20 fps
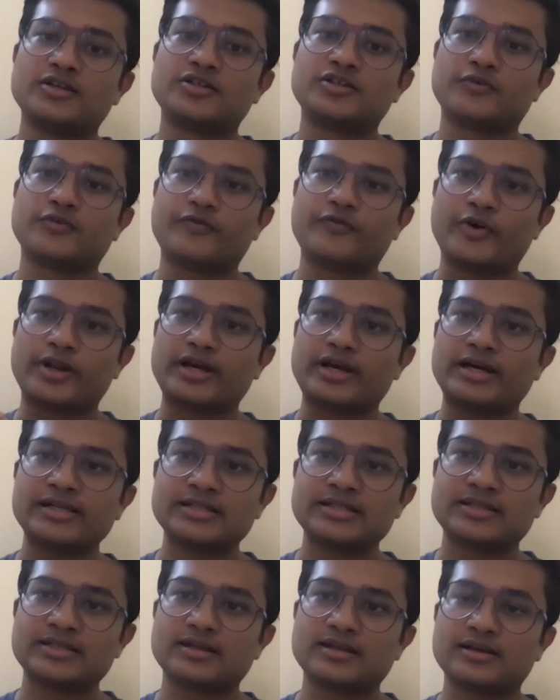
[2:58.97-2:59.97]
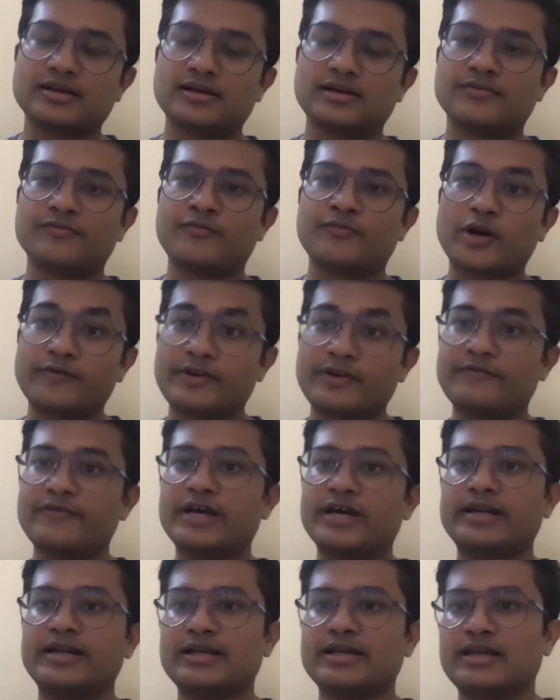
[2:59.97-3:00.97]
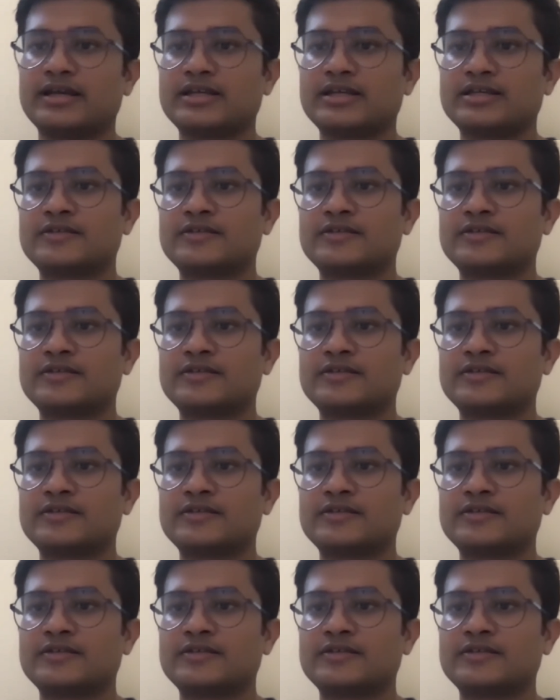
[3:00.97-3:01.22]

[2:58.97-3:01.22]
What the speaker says: So for us, what we've done is